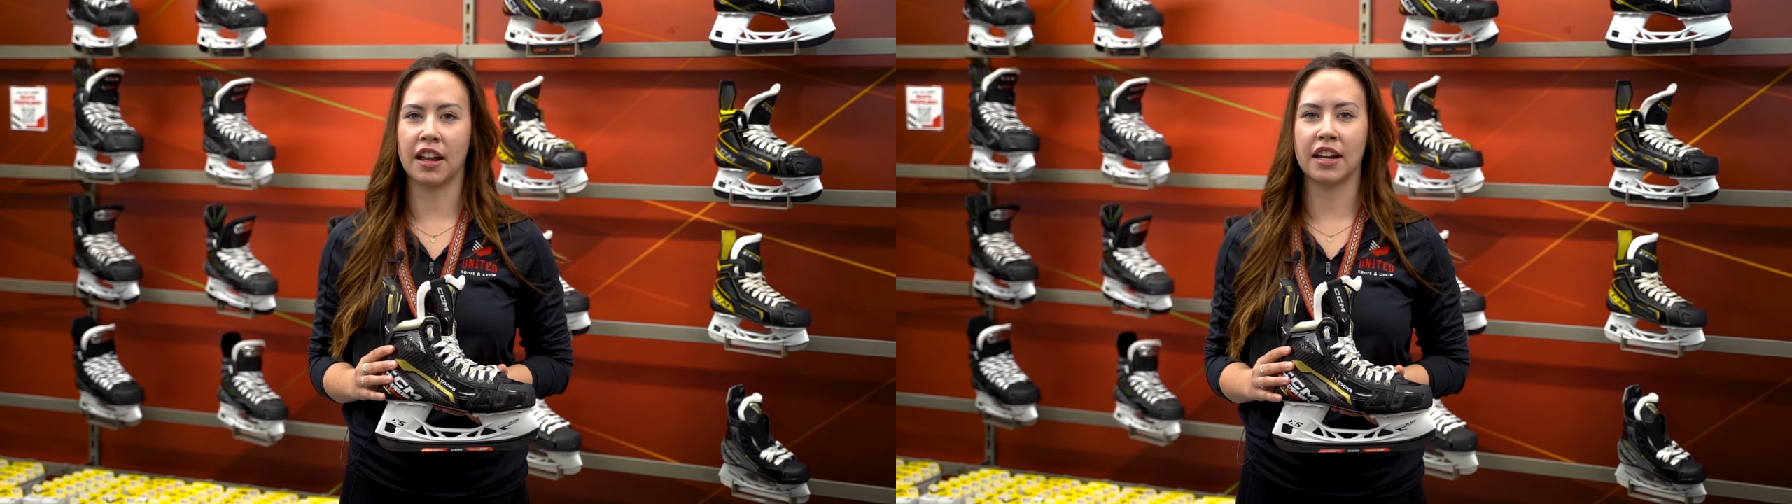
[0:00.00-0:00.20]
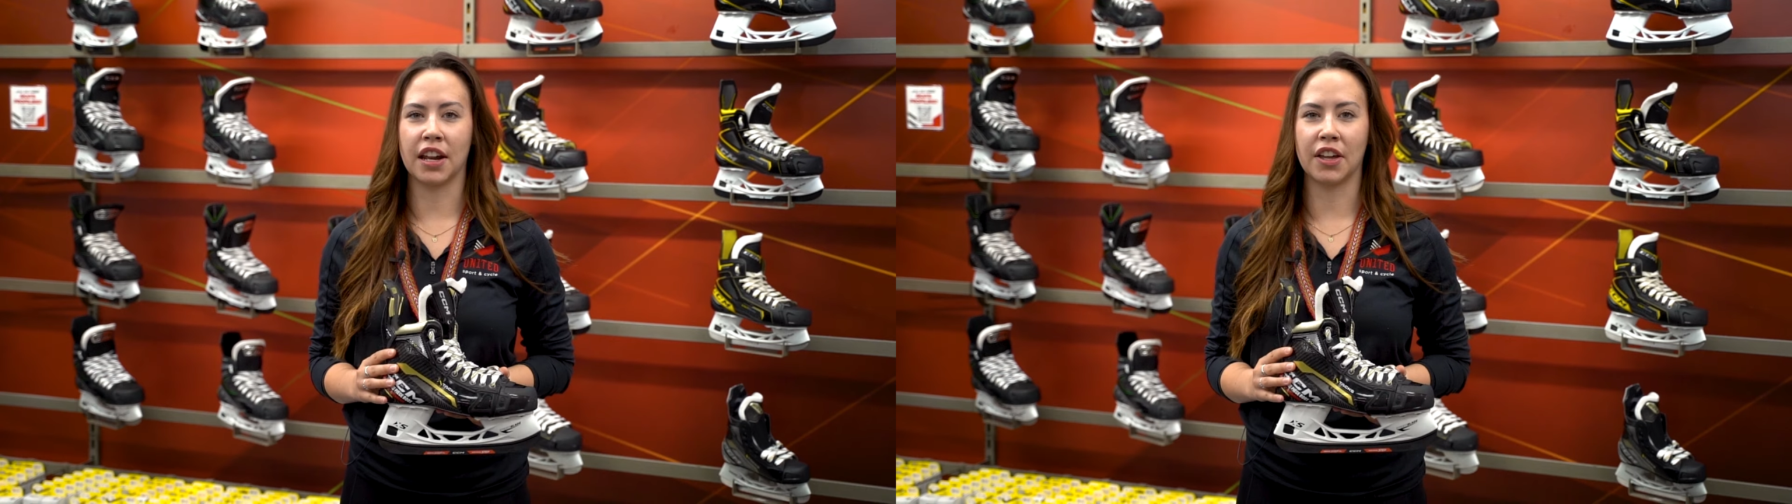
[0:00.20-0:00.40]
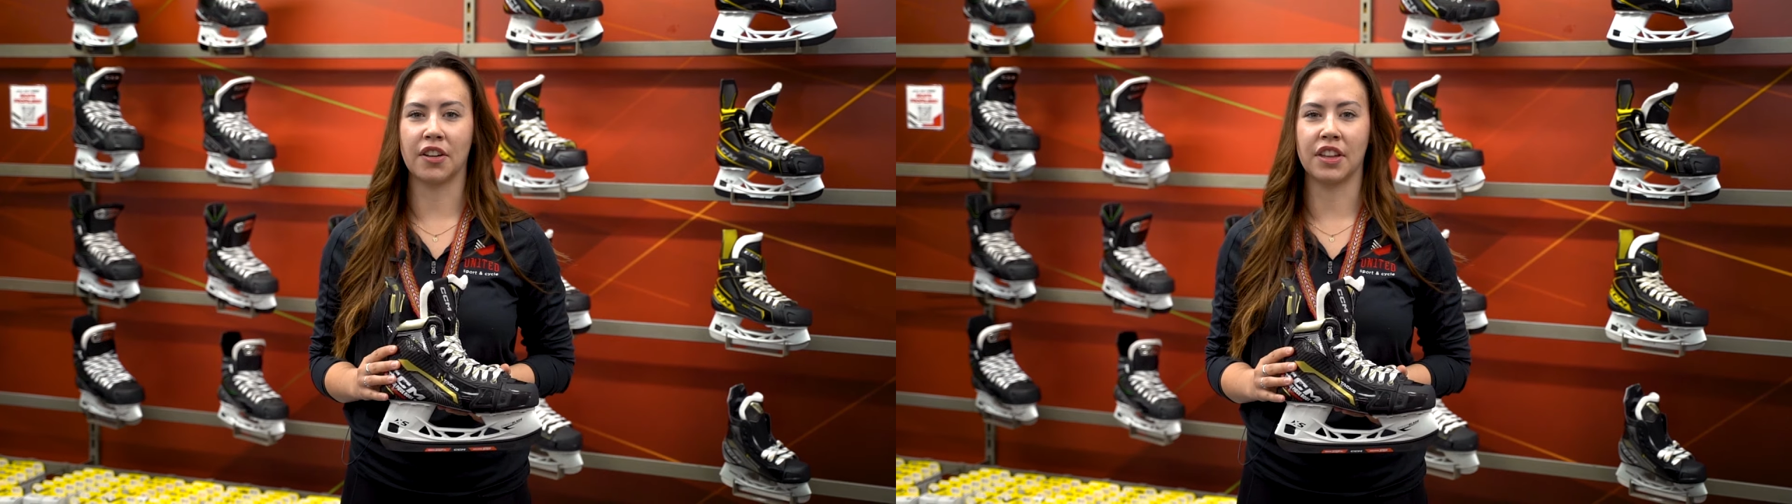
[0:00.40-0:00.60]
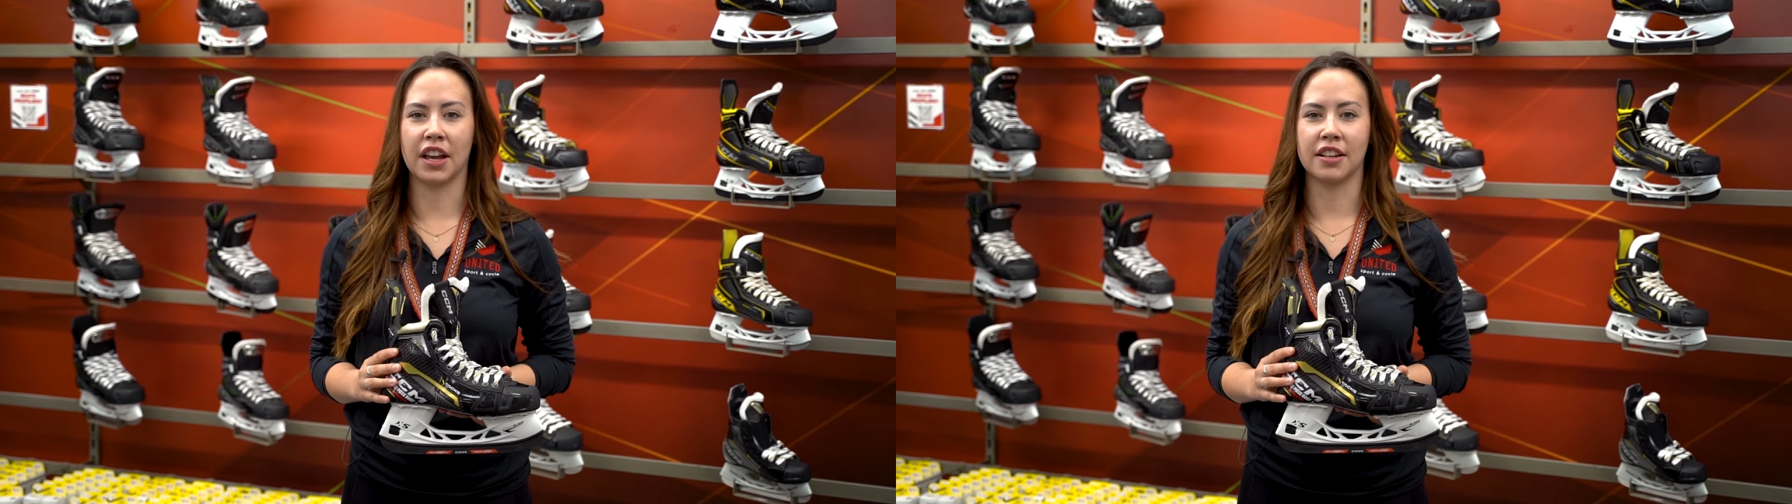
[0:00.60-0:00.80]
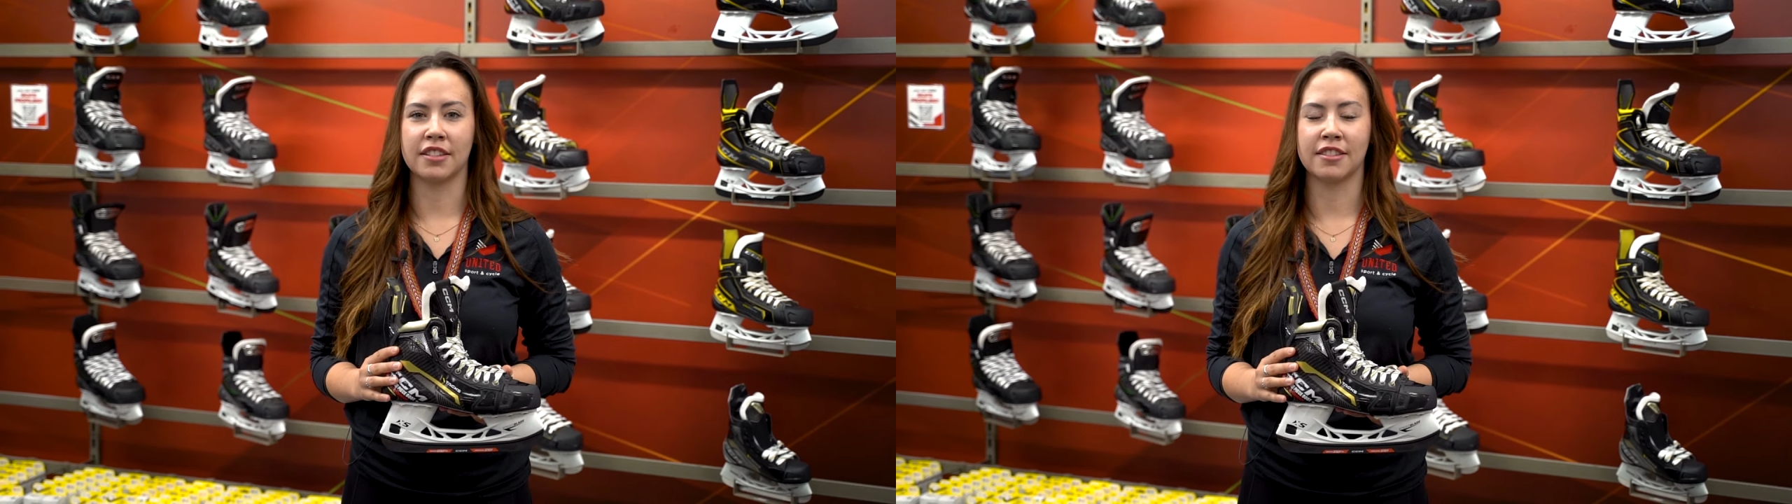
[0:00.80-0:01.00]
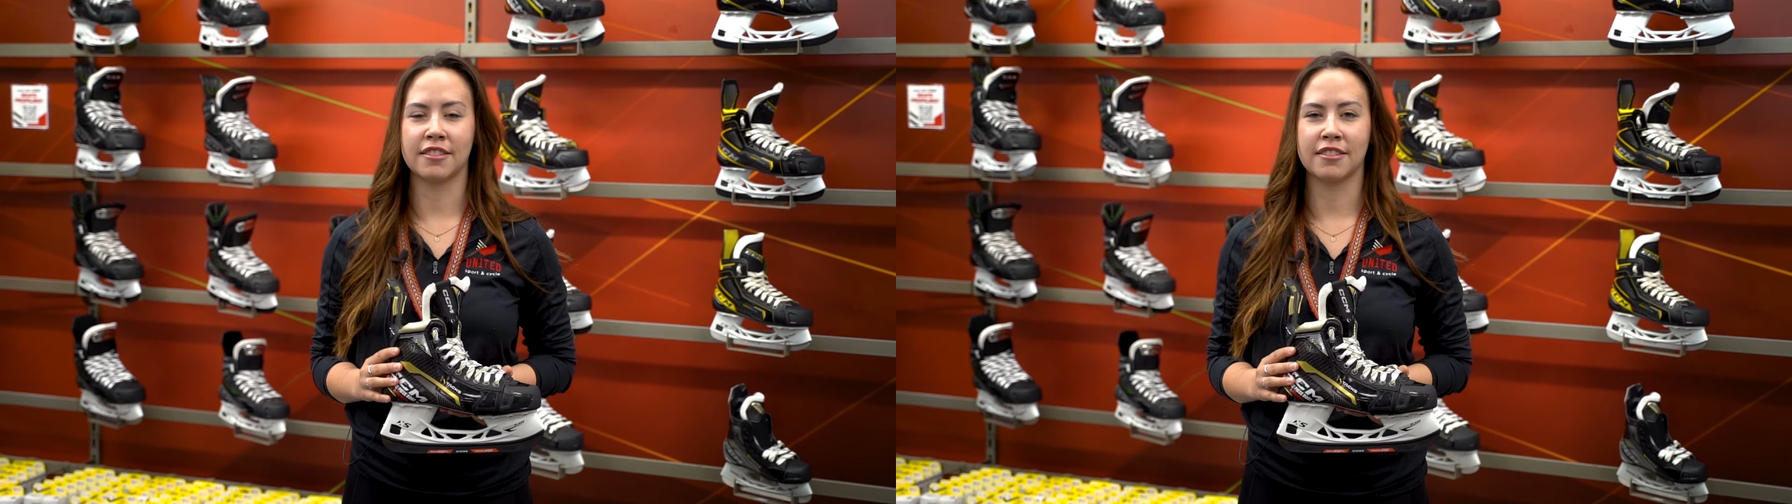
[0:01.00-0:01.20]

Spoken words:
and light on the ice.